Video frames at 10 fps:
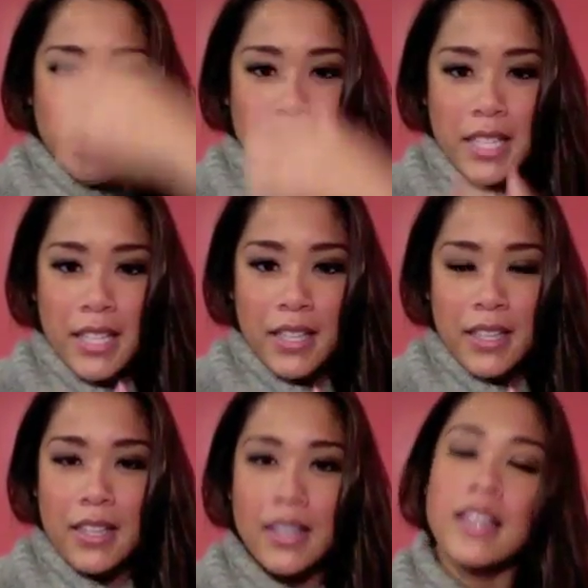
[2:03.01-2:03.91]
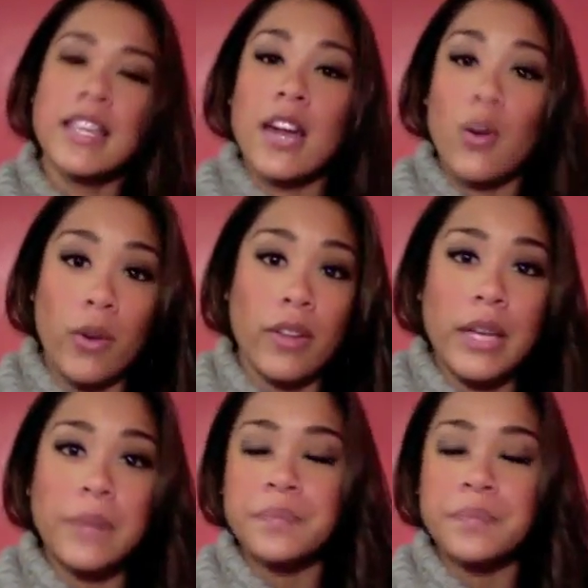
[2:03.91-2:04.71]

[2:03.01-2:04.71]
a T, get oily.